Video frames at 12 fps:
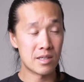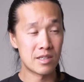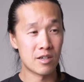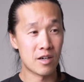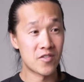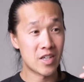
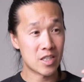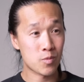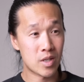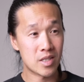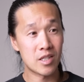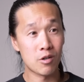If you guys
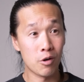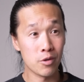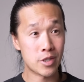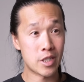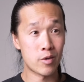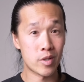want to see a whole
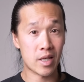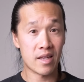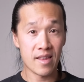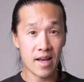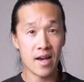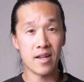series like
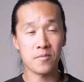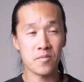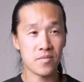that,